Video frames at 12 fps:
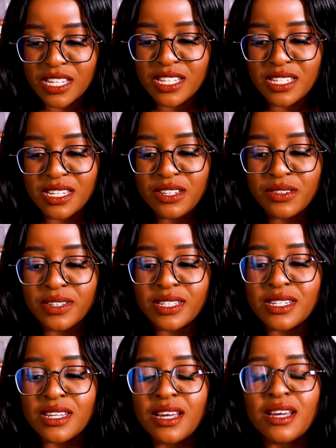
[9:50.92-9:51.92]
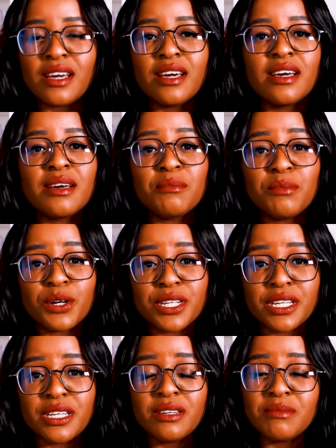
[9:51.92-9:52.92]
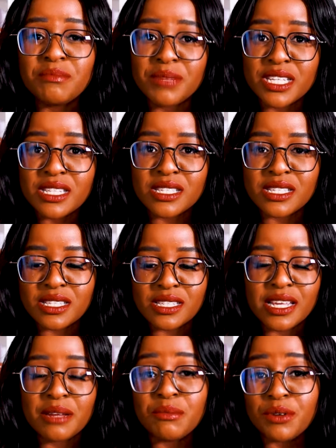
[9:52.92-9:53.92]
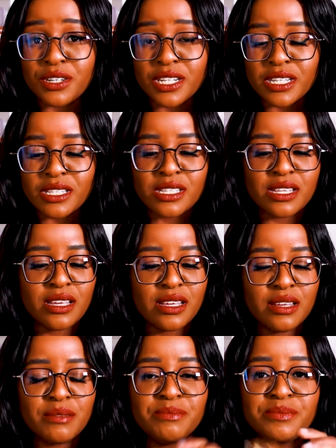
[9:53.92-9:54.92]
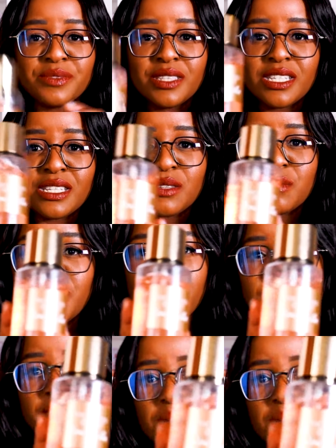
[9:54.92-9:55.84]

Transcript: Secret body mists and products. This is one of